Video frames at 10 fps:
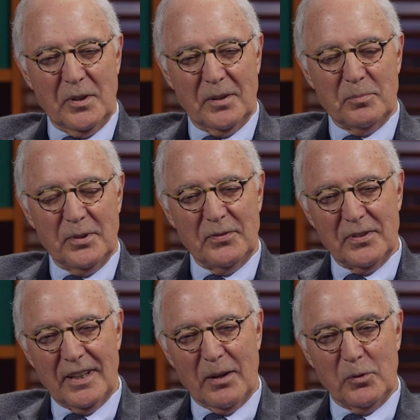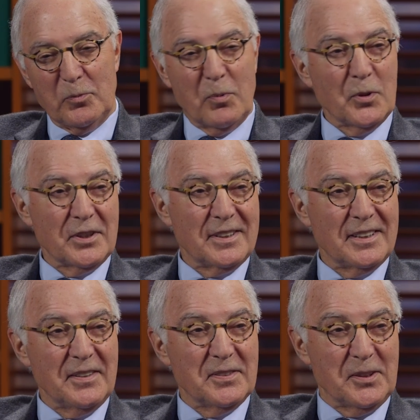Well, briefly, I was born in
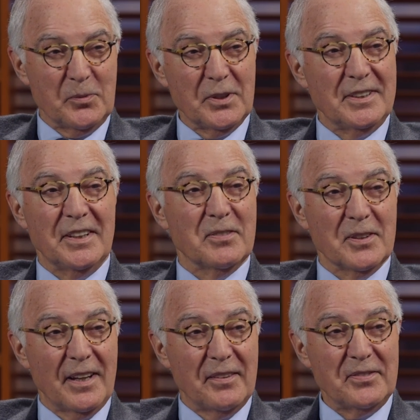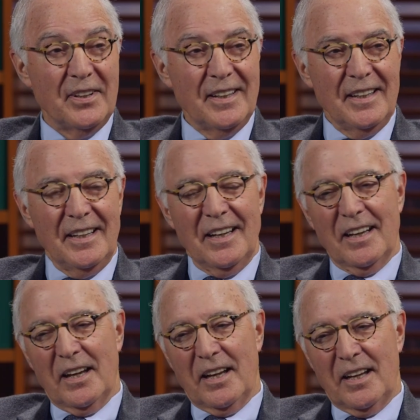Cleveland and really never left.
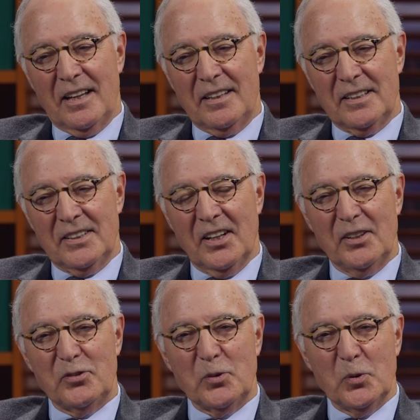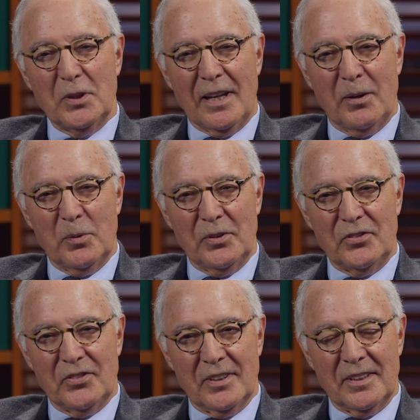Uh, in high school, I
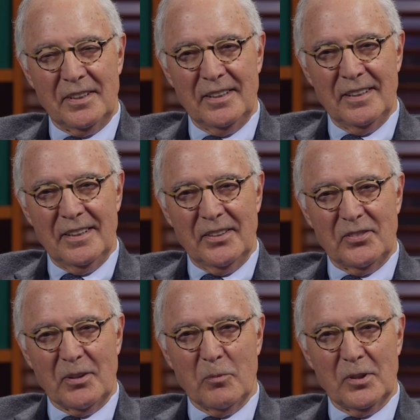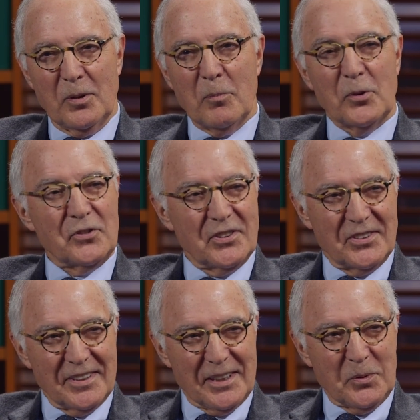was uh, somewhat almost a
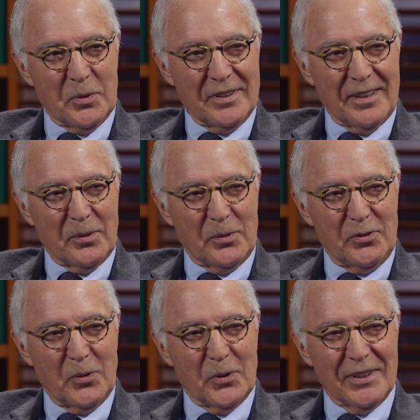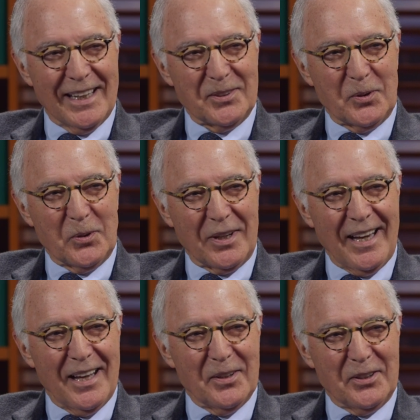delinquent. I was told not to go to
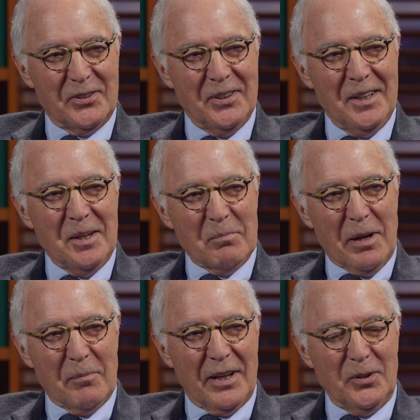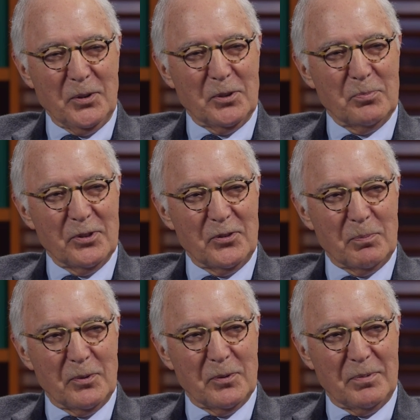college by my unit
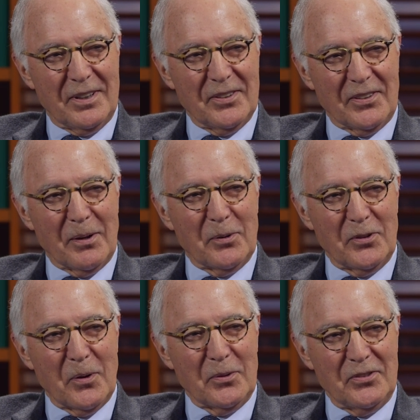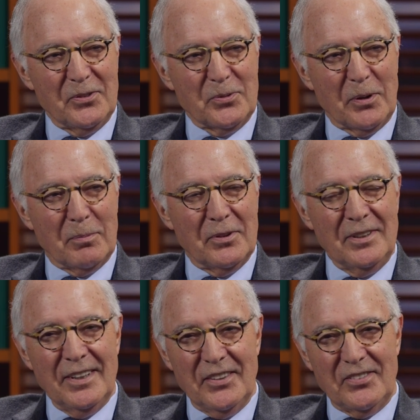principal because I was always in
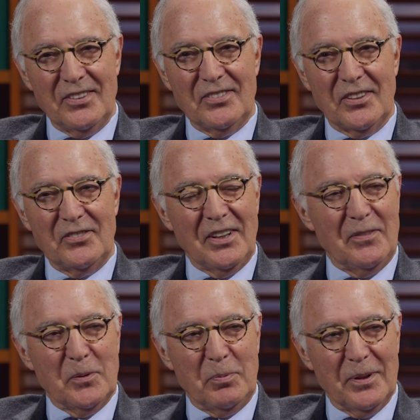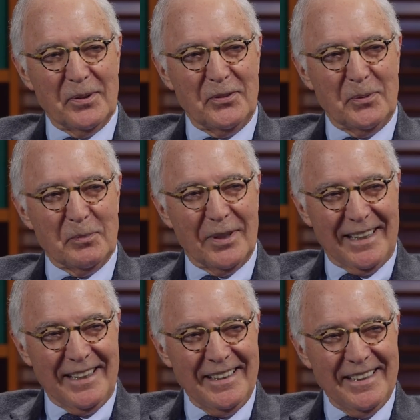trouble. So he says, save your parents some money.